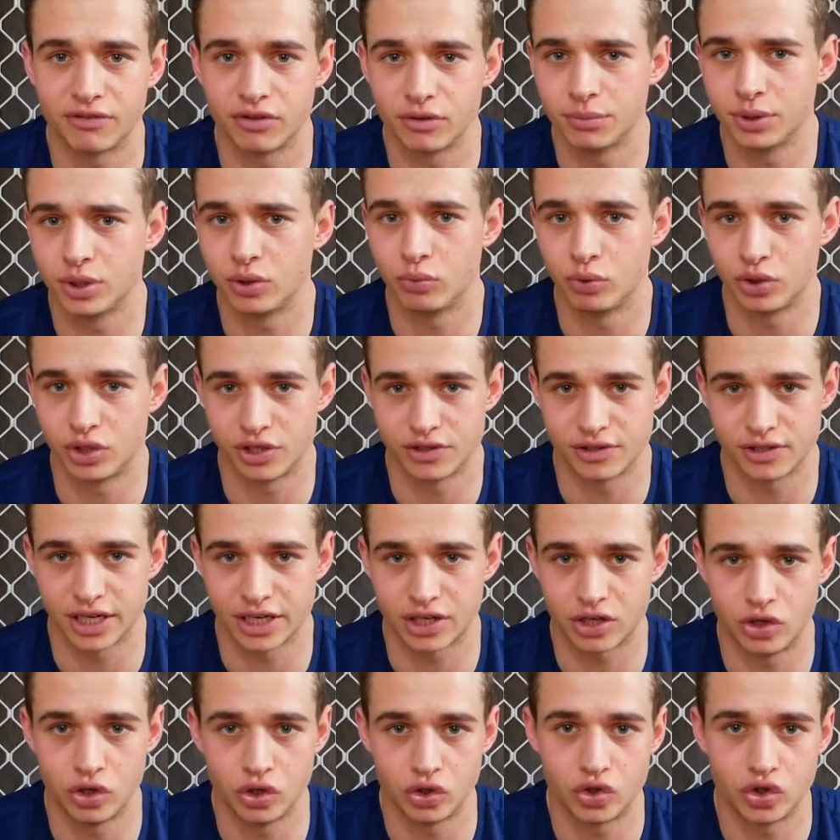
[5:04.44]
from it, which is
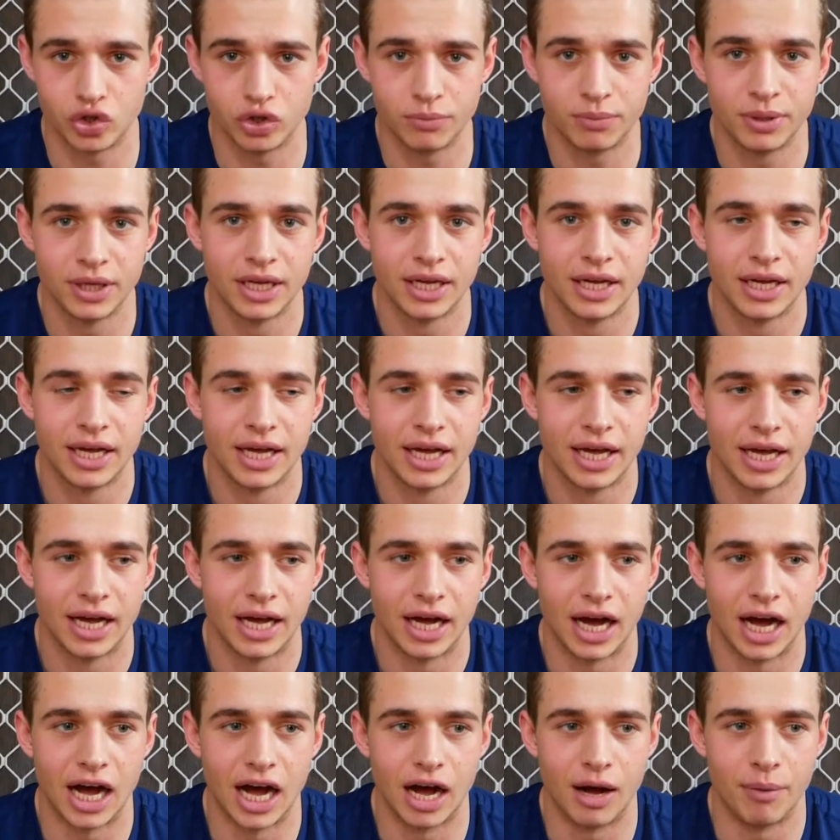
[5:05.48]
like YouTube.
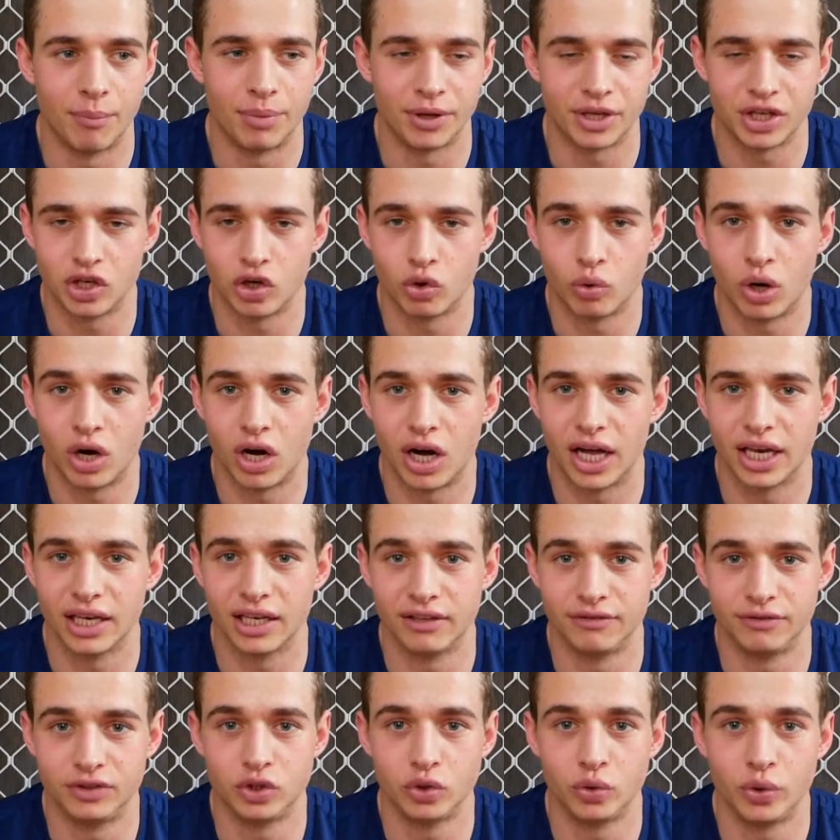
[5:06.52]
But you know what, I
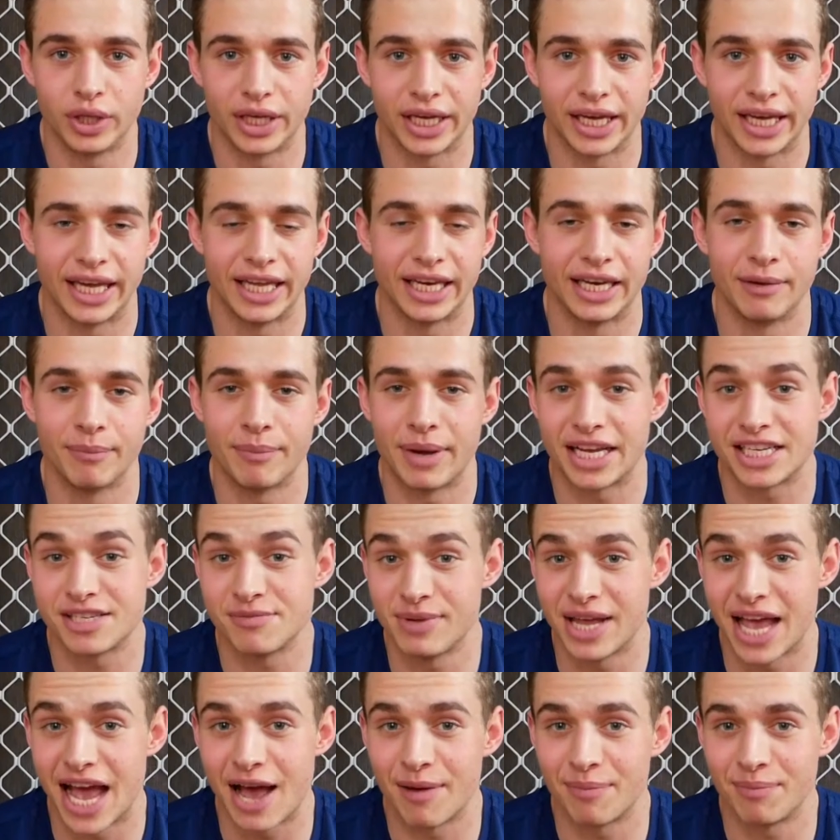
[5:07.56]
love doing it and it makes
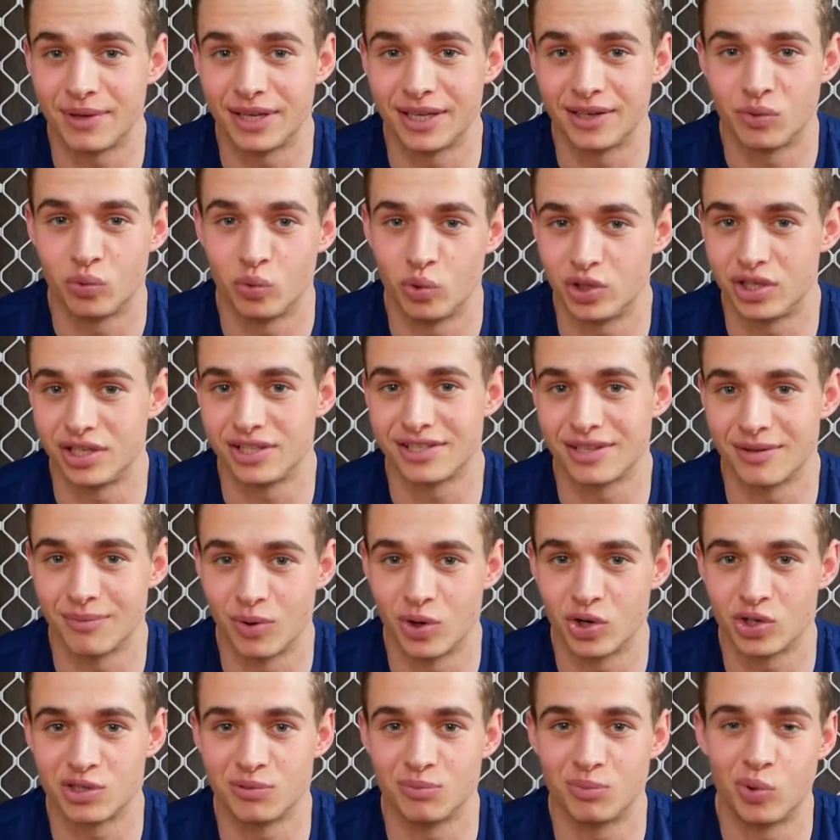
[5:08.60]
me happy, which is the
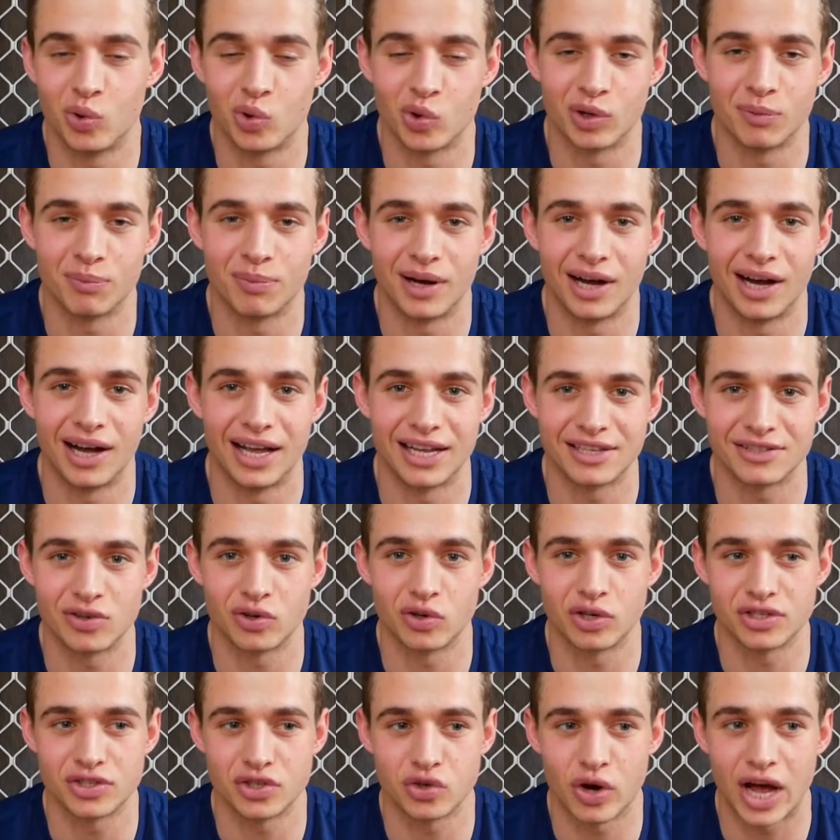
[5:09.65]
most important part. As
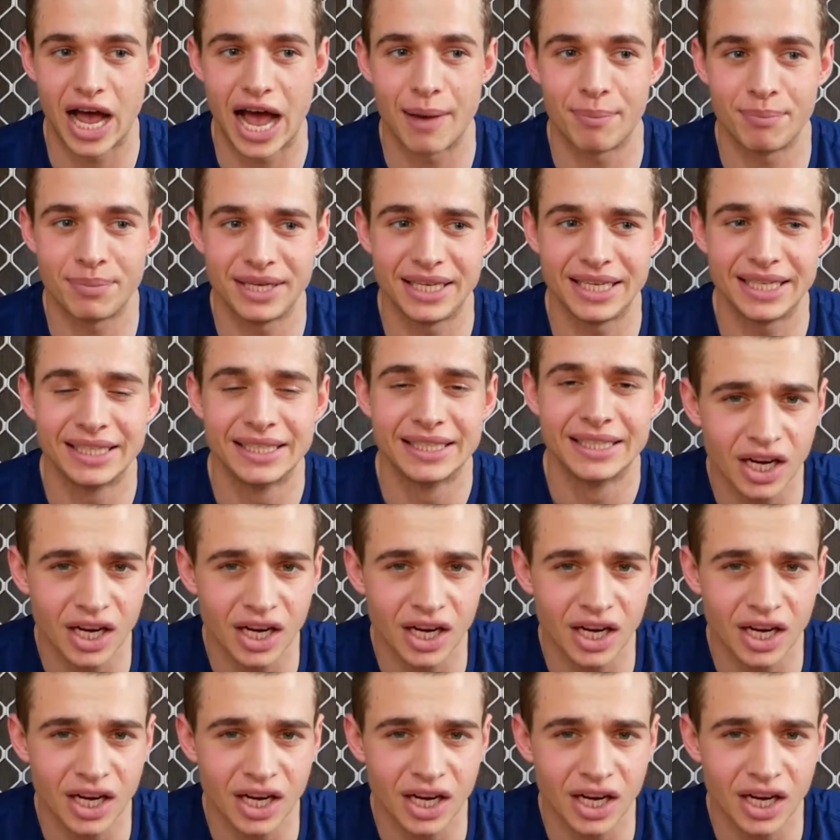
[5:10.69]
long as you're happy,